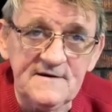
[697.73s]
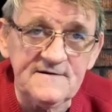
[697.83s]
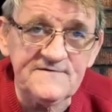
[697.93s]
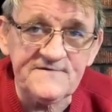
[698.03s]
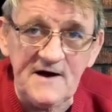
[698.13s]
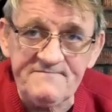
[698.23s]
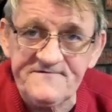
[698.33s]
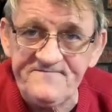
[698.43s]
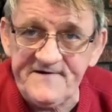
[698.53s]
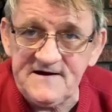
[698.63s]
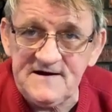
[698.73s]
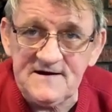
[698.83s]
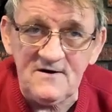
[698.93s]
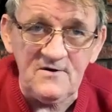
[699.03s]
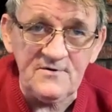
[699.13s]
He stops
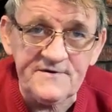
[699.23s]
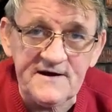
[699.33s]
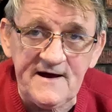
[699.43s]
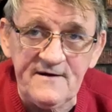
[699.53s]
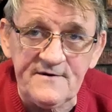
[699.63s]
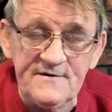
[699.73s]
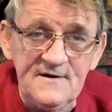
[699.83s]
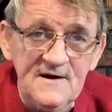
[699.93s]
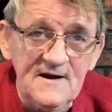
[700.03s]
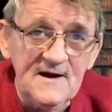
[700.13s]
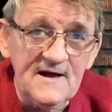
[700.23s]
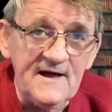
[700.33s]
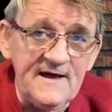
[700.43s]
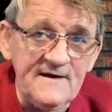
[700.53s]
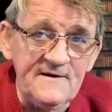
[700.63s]
feeding altogether,
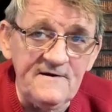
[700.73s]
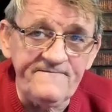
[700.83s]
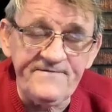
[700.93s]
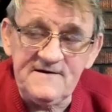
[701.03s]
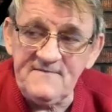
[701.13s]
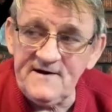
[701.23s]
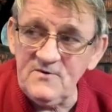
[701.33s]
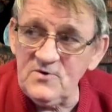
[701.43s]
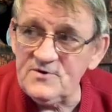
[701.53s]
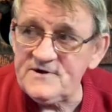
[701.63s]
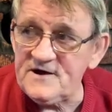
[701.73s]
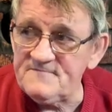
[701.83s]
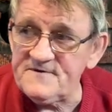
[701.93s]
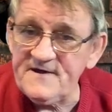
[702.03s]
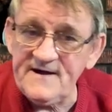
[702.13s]
and a female will
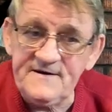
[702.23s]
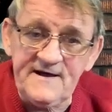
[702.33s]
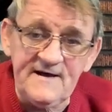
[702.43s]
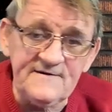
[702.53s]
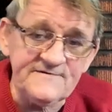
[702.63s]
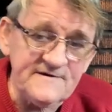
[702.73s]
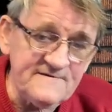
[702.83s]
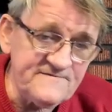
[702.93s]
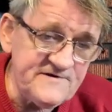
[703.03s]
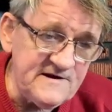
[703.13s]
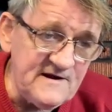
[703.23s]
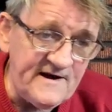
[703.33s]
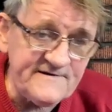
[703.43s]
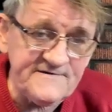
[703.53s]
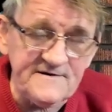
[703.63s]
come to that nest, and if she
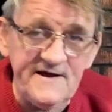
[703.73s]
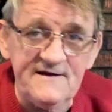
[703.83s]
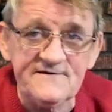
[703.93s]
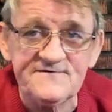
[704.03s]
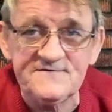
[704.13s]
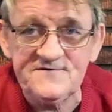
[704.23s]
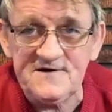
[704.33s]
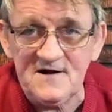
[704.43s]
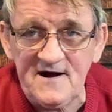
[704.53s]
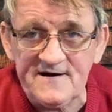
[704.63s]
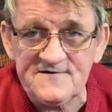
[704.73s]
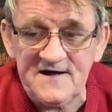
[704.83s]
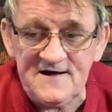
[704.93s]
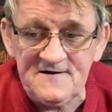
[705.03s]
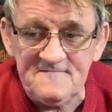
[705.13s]
likes the nest, she likes
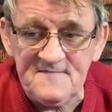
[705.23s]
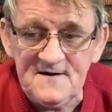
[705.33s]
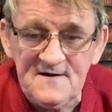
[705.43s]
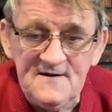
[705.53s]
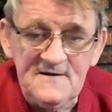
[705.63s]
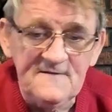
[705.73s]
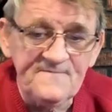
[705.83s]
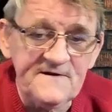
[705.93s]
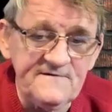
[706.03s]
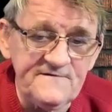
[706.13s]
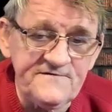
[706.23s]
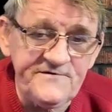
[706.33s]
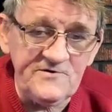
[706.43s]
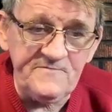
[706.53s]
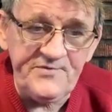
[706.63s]
him,
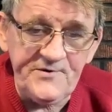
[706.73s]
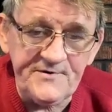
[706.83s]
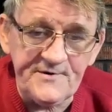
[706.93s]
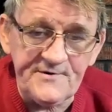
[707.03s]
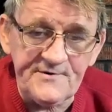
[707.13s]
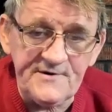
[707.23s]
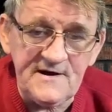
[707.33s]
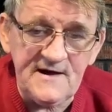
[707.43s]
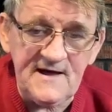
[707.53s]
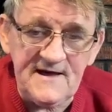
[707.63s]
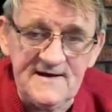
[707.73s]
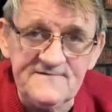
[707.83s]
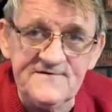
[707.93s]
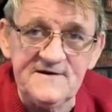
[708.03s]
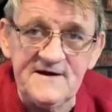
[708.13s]
she'll put her
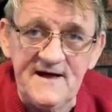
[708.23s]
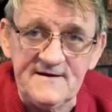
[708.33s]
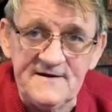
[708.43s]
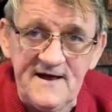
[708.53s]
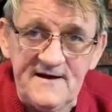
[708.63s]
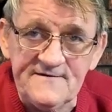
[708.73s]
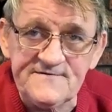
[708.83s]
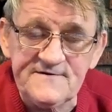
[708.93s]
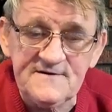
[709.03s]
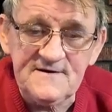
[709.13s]
eggs in that nest,